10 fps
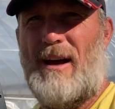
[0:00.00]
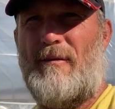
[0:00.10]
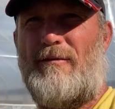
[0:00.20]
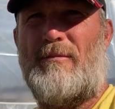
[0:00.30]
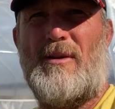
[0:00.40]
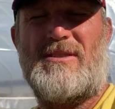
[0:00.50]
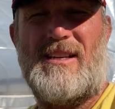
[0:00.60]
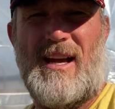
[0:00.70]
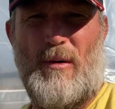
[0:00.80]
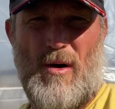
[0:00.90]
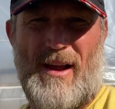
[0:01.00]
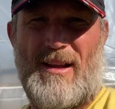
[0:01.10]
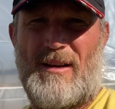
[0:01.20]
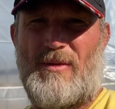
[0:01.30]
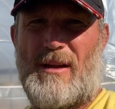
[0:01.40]
for most DIY
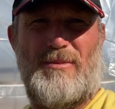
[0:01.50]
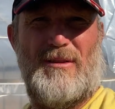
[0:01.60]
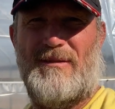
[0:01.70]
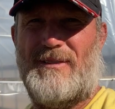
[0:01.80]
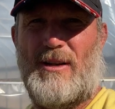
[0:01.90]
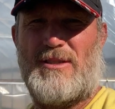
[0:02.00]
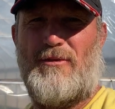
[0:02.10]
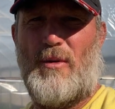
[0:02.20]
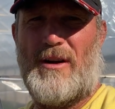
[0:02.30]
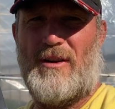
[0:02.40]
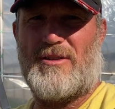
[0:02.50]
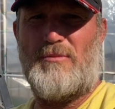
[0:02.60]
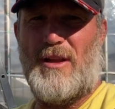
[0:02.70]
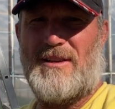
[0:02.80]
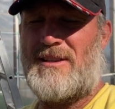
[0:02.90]
kind of people, it's 40 years
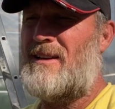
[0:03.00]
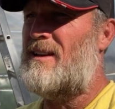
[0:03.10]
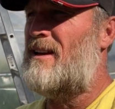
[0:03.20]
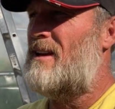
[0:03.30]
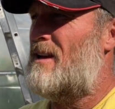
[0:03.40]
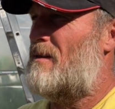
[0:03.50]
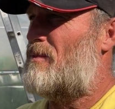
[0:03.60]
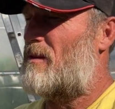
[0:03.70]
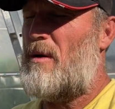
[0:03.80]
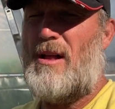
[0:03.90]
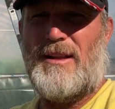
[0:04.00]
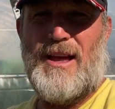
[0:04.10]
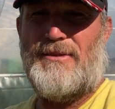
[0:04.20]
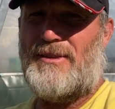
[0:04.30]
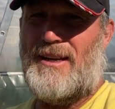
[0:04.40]
plus. But the
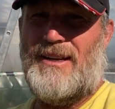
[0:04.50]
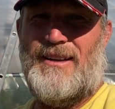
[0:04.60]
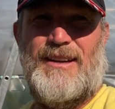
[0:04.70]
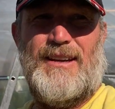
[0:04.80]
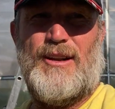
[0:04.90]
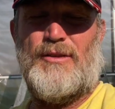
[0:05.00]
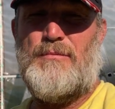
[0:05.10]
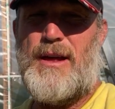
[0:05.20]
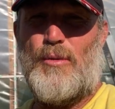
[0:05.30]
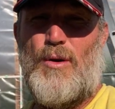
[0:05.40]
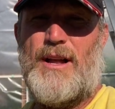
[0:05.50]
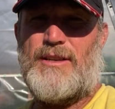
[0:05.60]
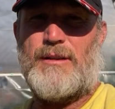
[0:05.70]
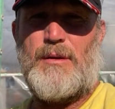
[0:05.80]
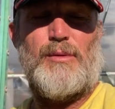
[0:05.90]
polyethylene, no matter what, you're
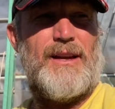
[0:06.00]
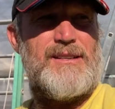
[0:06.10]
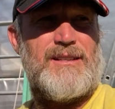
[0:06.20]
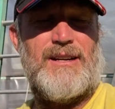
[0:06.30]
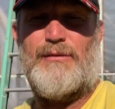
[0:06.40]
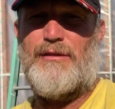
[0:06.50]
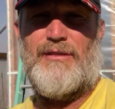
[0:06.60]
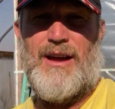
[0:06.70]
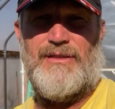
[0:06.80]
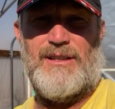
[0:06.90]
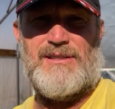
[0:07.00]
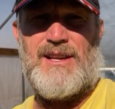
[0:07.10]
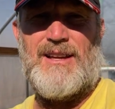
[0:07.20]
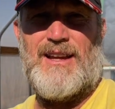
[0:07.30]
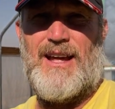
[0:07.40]
going to be placing it every 5 years.
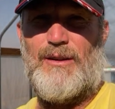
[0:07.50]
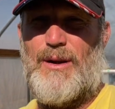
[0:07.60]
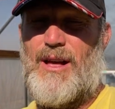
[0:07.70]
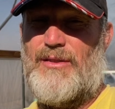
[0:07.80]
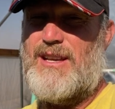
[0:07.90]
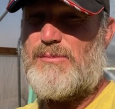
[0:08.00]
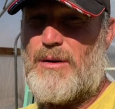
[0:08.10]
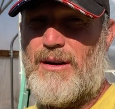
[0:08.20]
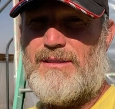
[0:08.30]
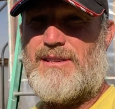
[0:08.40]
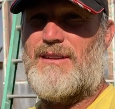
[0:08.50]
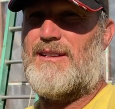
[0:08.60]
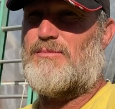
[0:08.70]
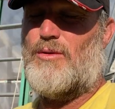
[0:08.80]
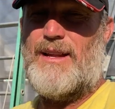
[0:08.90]
And around these parts,
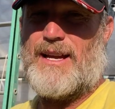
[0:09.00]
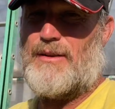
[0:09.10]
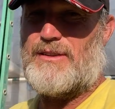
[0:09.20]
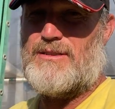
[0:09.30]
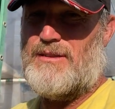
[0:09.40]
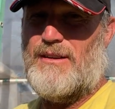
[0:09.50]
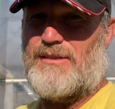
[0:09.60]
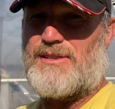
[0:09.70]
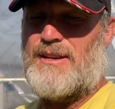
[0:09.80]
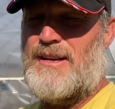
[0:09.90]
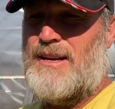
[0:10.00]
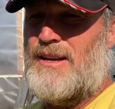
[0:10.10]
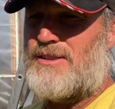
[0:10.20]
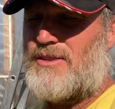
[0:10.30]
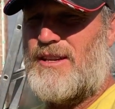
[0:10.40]
it's more like every 2 years.
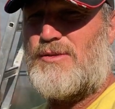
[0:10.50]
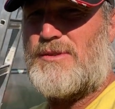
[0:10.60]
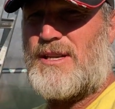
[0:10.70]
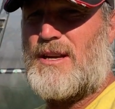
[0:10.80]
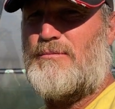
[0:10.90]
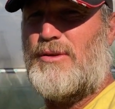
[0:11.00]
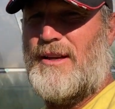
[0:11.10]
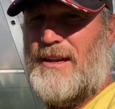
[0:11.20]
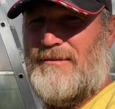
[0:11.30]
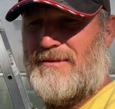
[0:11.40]
So this was a complete